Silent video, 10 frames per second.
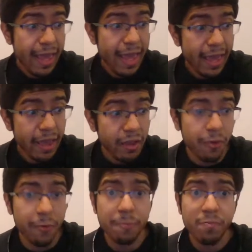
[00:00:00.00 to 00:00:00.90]

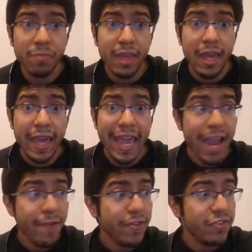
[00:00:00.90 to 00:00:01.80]
Hell,
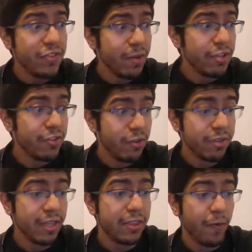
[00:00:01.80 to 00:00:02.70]
if this series
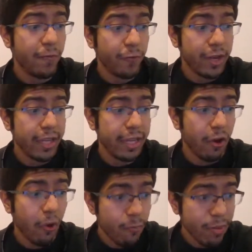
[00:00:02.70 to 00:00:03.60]
looked like the freaking
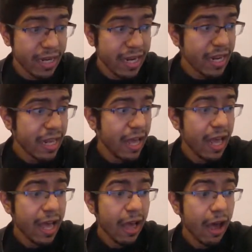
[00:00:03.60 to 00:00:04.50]
opening,
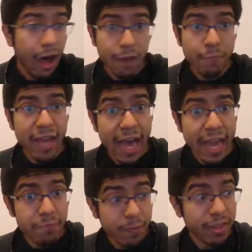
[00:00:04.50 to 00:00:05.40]
I'd be
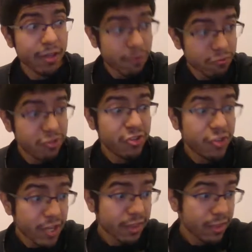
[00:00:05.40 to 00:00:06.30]
hyped. I'd be like, oh
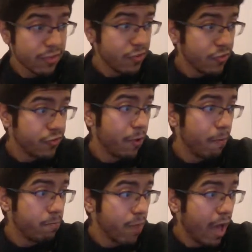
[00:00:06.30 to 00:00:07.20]
shit, this is
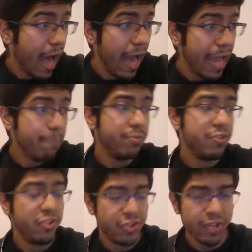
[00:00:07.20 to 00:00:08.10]
some hype
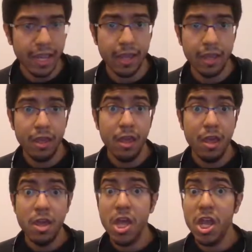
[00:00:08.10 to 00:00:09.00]
shit.
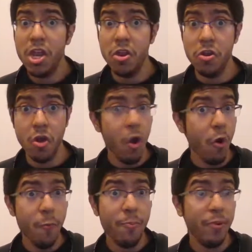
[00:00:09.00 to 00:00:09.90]

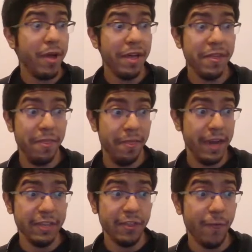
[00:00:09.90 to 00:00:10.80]
Nope,
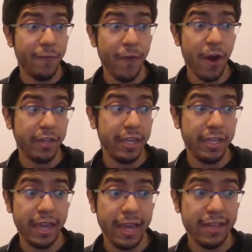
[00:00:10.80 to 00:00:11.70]
that ain't the fucking
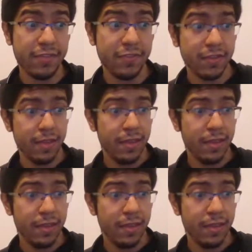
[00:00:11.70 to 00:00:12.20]
case.